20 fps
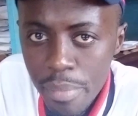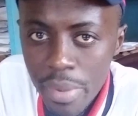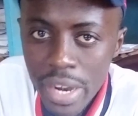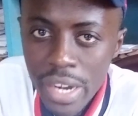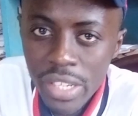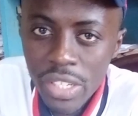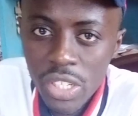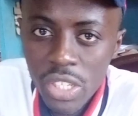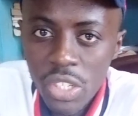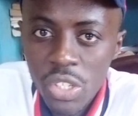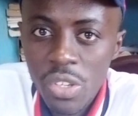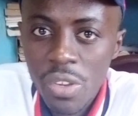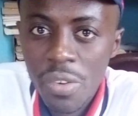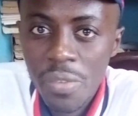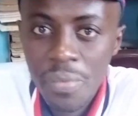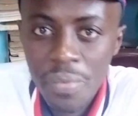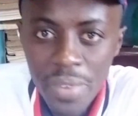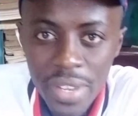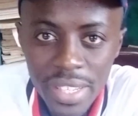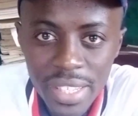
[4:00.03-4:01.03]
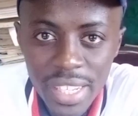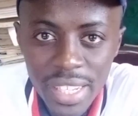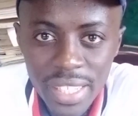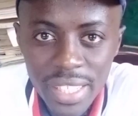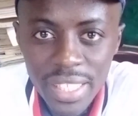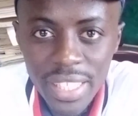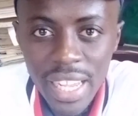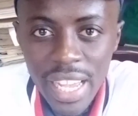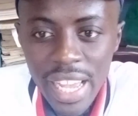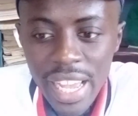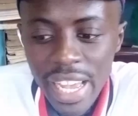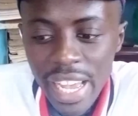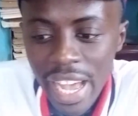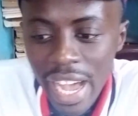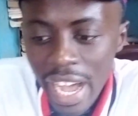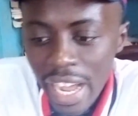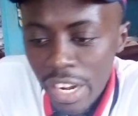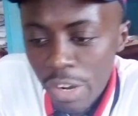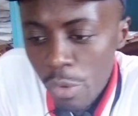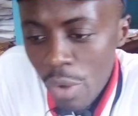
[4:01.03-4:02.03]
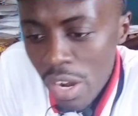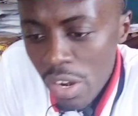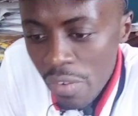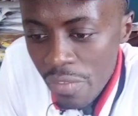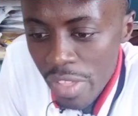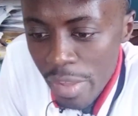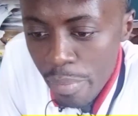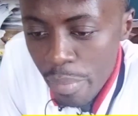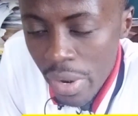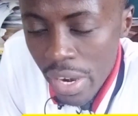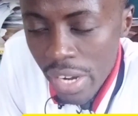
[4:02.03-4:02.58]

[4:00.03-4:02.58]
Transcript: the branches of physics. And one of the